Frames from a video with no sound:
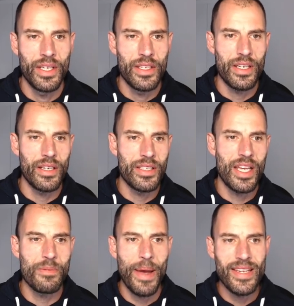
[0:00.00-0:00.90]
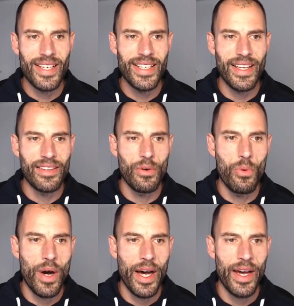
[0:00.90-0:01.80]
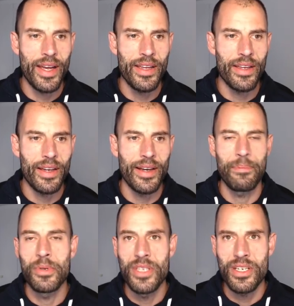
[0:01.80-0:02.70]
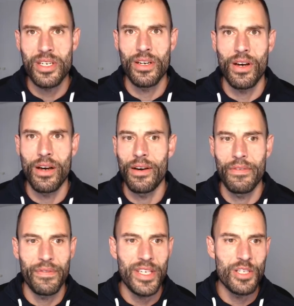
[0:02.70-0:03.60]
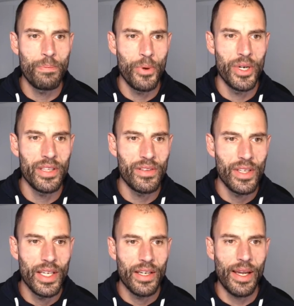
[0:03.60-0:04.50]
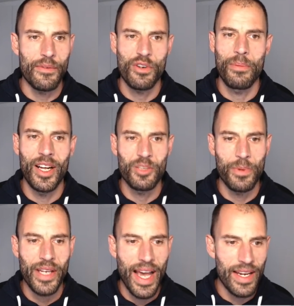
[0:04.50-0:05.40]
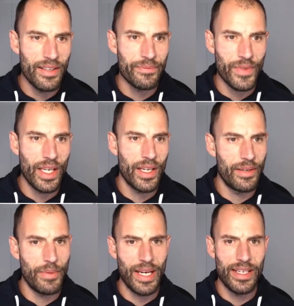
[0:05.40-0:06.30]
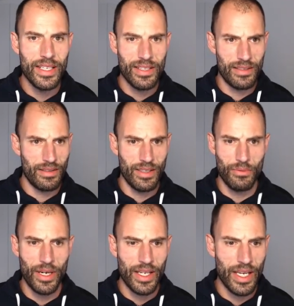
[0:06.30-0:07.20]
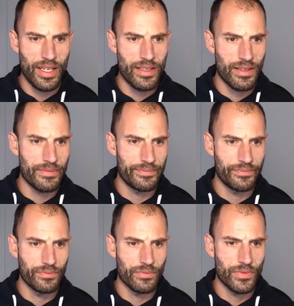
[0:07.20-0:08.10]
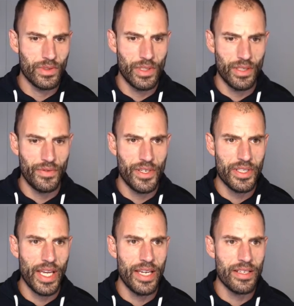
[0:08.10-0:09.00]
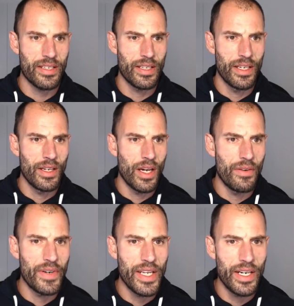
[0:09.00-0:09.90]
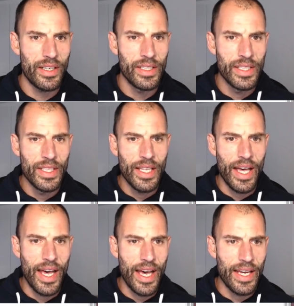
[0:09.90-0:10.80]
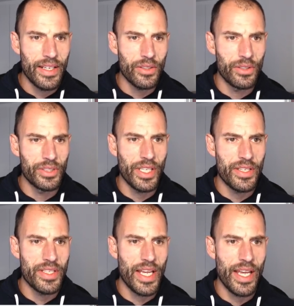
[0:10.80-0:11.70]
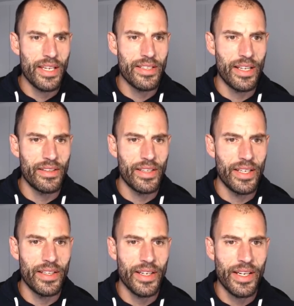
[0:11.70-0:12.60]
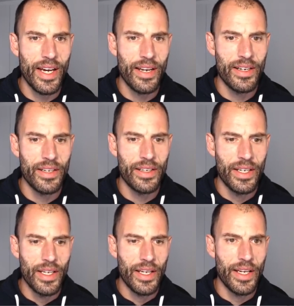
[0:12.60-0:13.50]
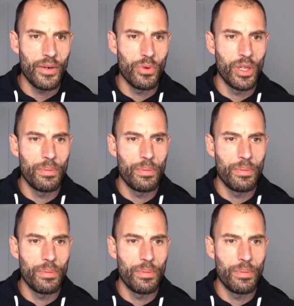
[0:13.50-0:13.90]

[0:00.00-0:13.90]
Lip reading: So it says basically that the Y position of each point comes from miles per gallon, at least in the one case, this first case. over here. And it also says that the color will